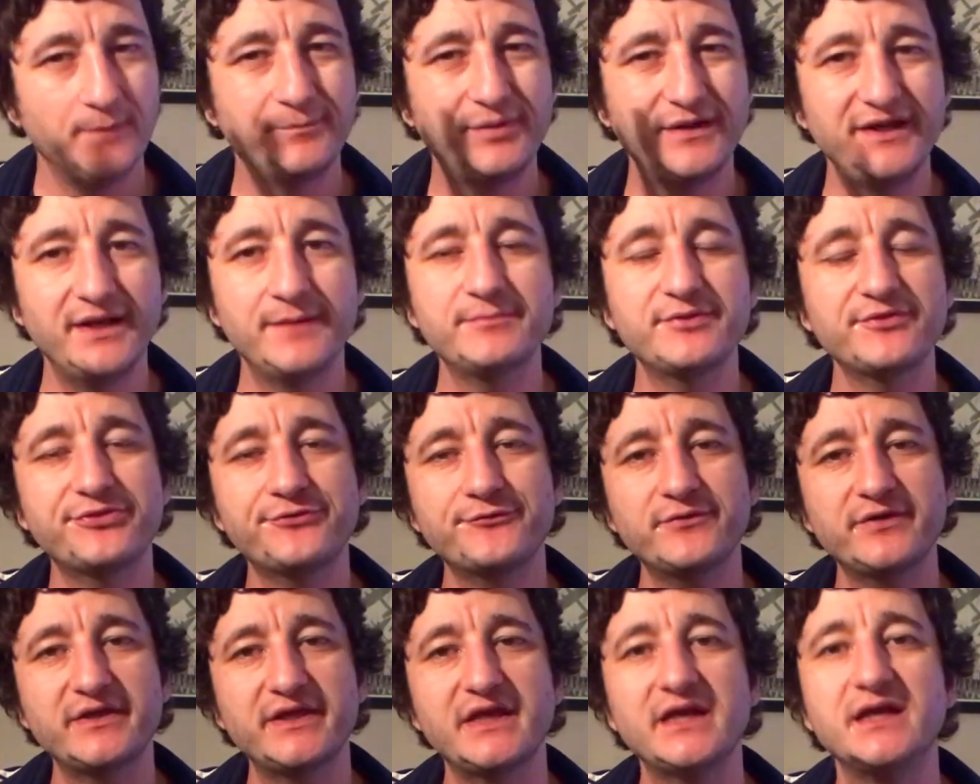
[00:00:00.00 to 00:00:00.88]
But number
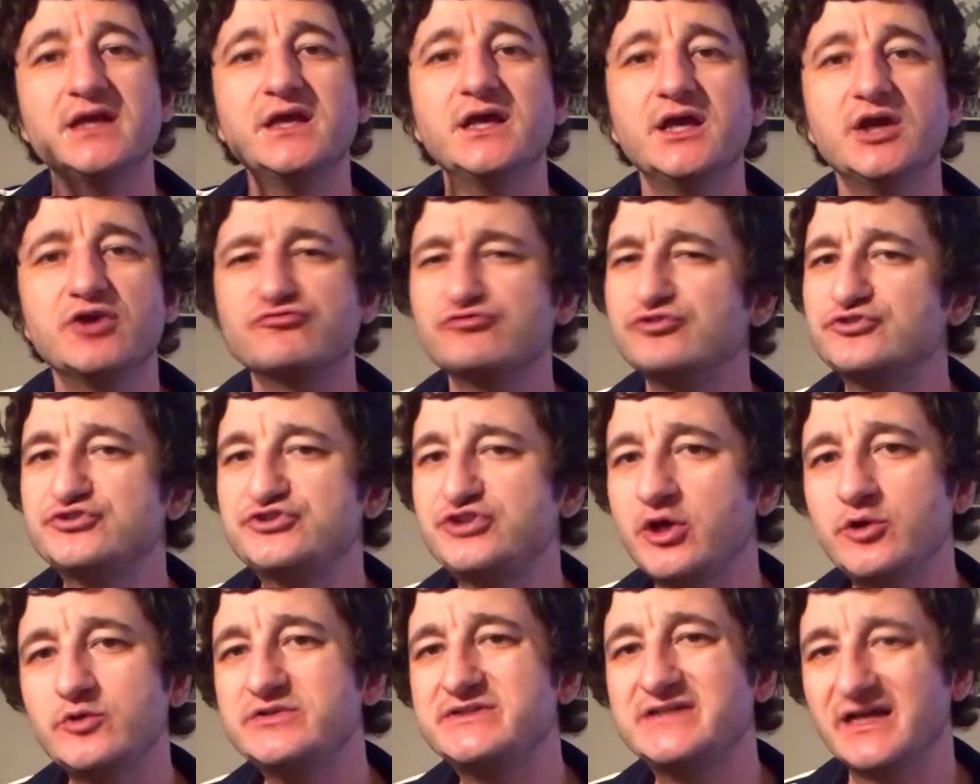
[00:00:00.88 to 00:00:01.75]
3,
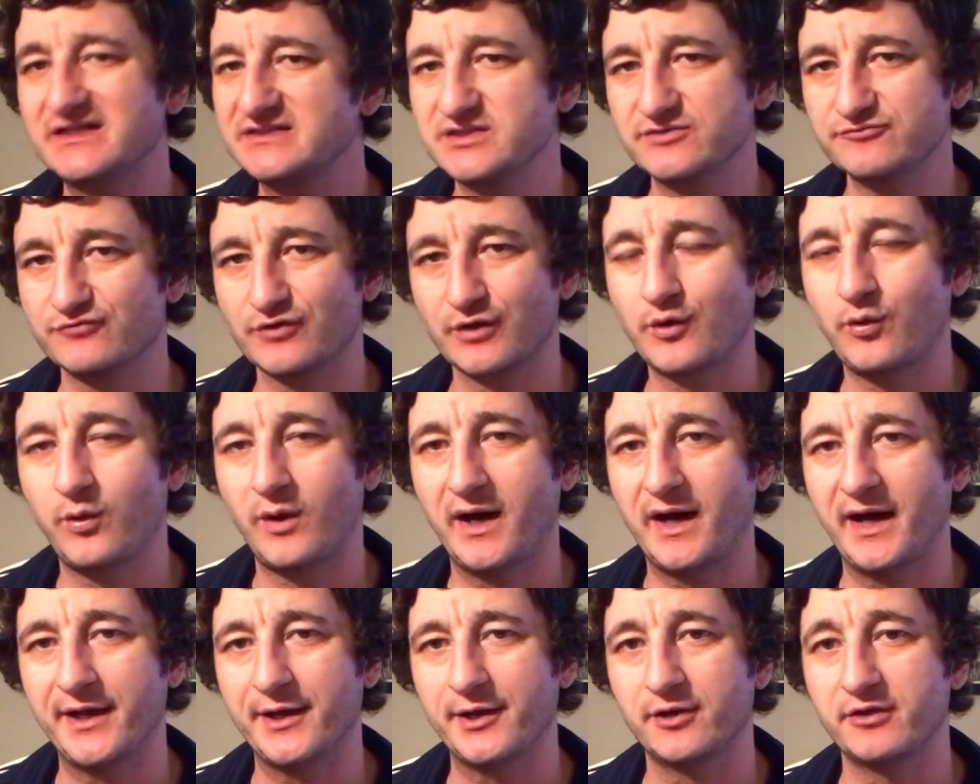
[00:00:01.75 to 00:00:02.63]
Rousseau doesn't
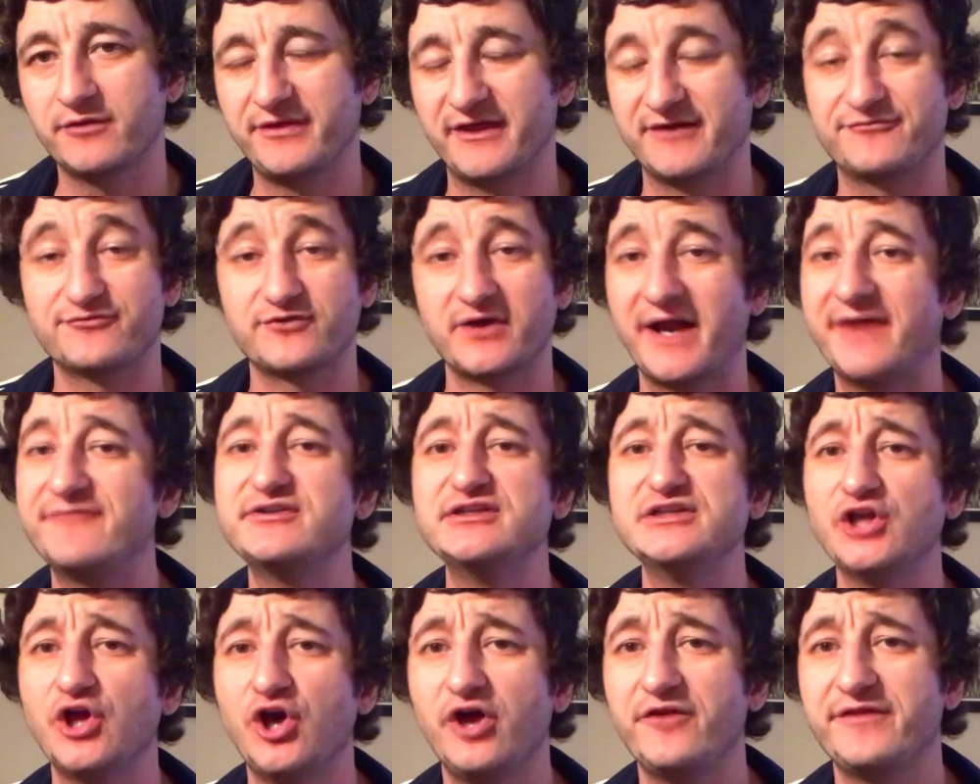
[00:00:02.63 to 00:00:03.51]
require that for
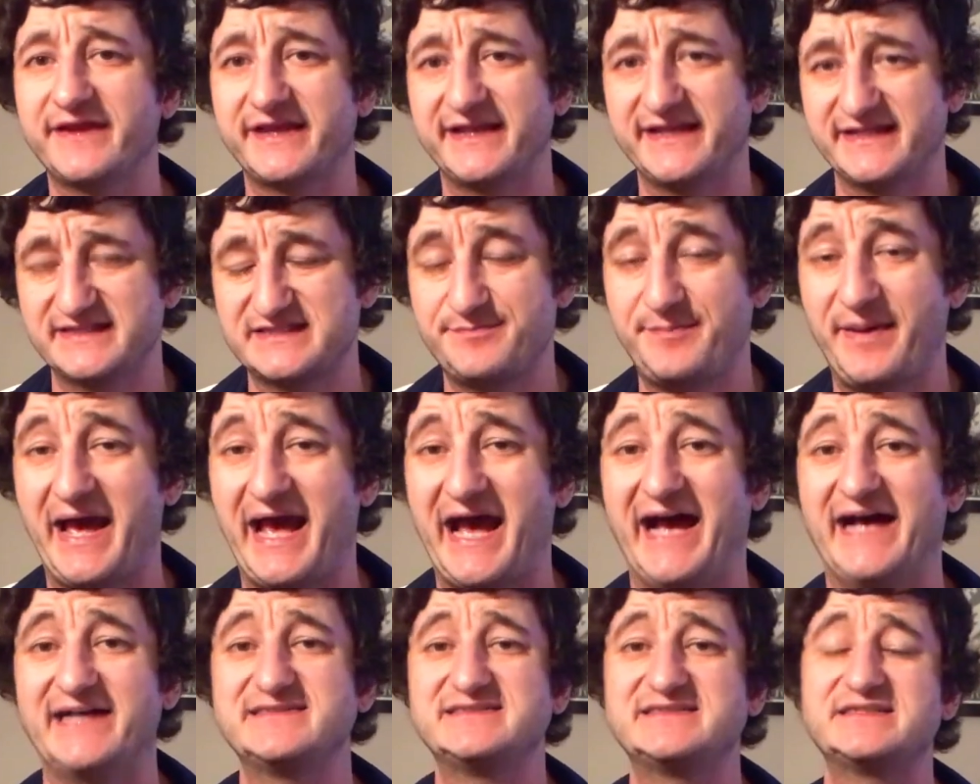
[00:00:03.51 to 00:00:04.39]
every law that gets
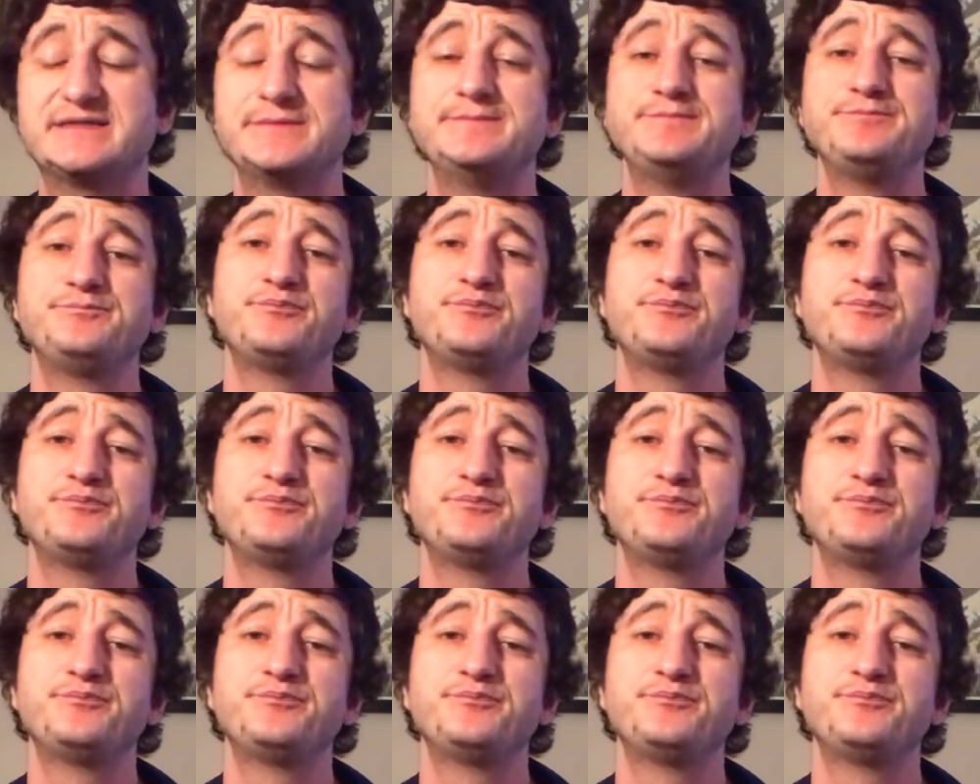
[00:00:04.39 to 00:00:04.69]
passed,